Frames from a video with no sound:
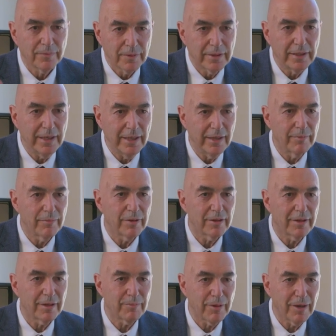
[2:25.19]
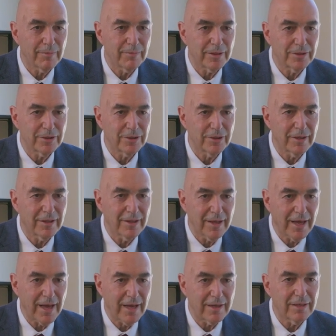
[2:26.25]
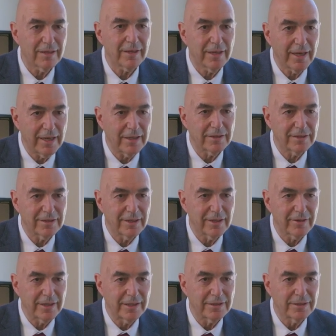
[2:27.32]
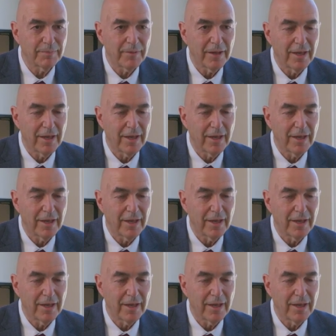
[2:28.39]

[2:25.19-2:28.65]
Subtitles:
team that published that case series.